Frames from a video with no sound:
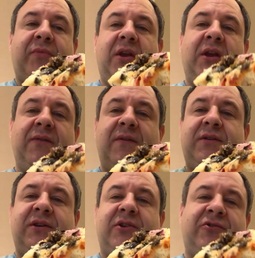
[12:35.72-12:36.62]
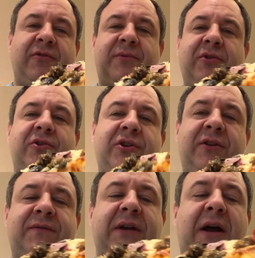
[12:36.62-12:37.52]
Even
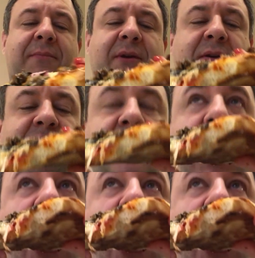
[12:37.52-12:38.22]
distribution of toppings.